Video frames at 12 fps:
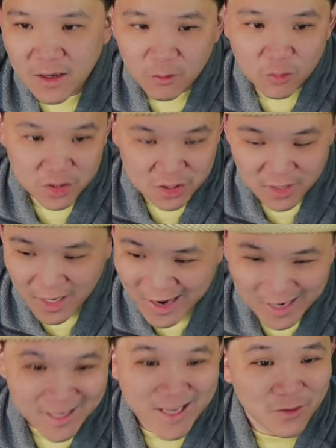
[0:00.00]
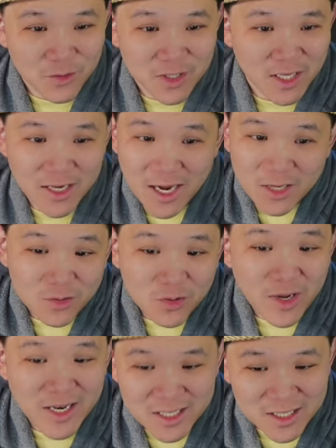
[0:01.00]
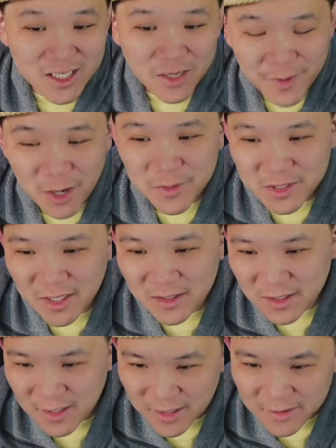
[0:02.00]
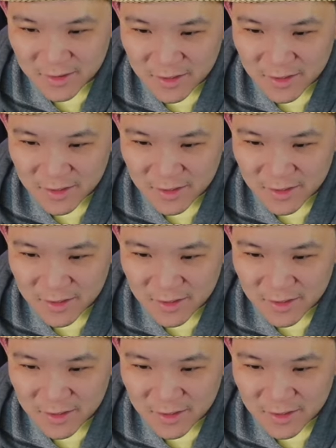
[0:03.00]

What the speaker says: Which I can't relate. I don't know anything about Metallica.